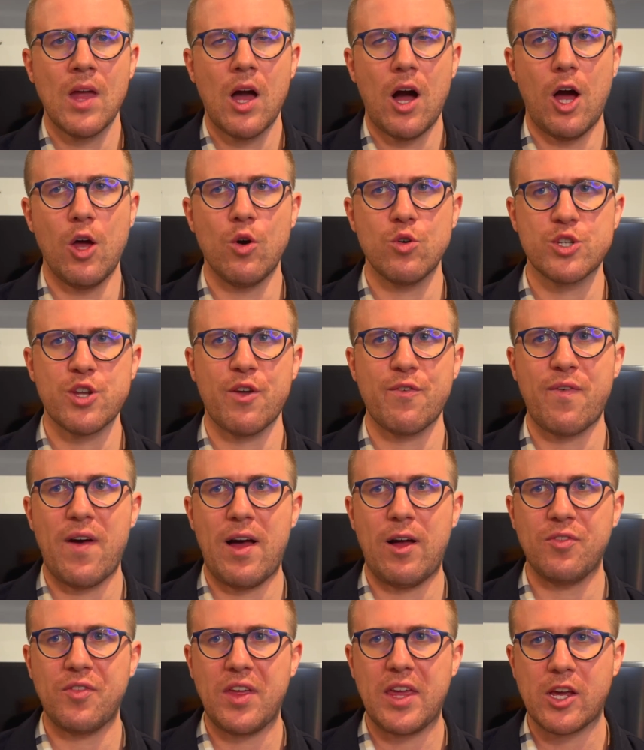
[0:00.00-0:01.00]
I also
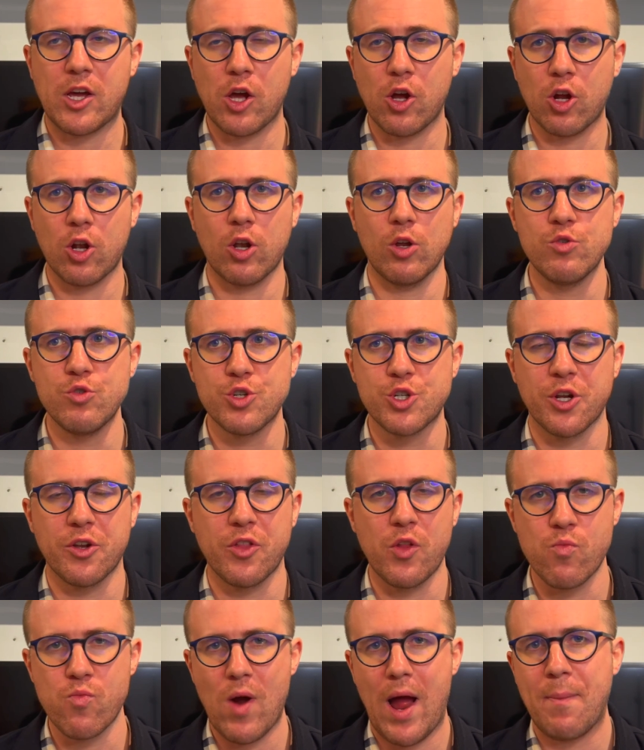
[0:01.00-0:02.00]
found the conclusion,
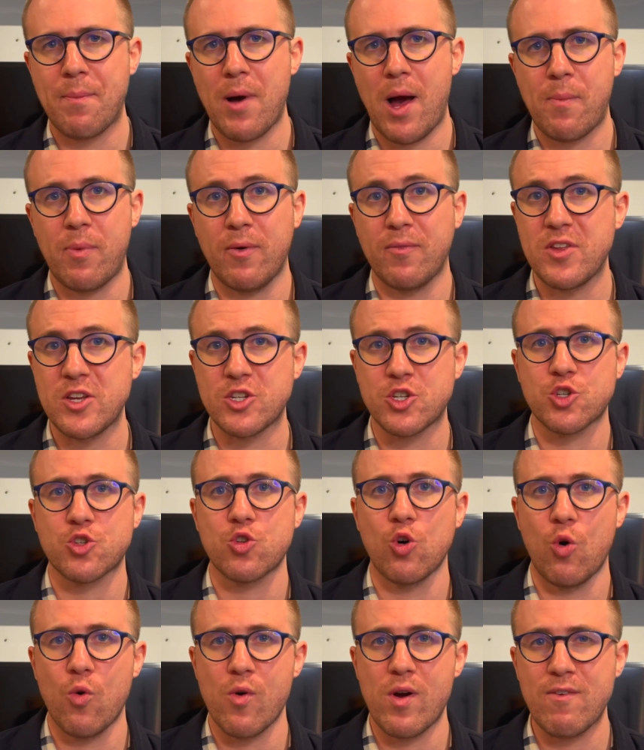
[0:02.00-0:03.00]
the wrap up of this
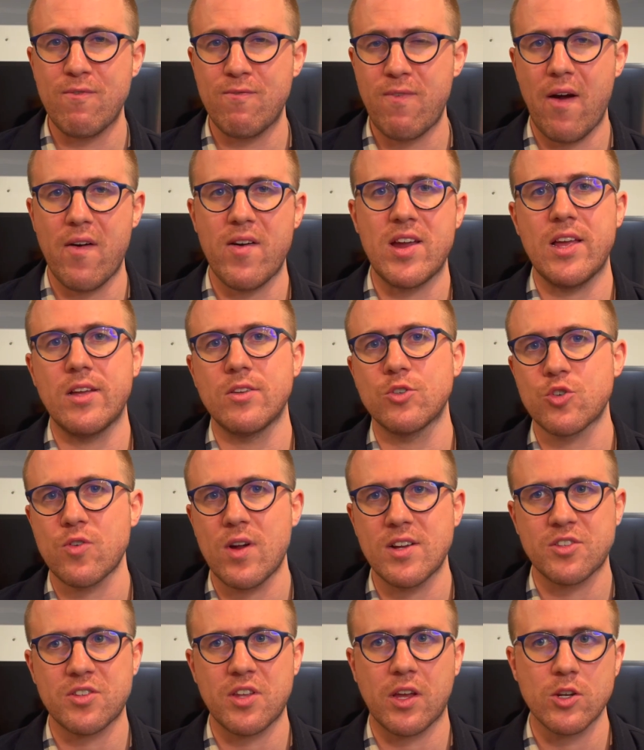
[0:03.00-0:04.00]
story very
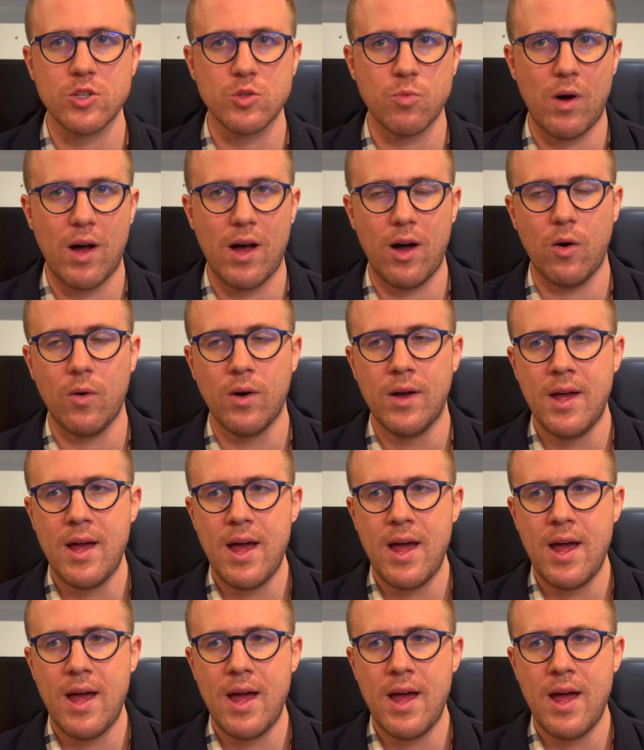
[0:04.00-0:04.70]
interesting as well,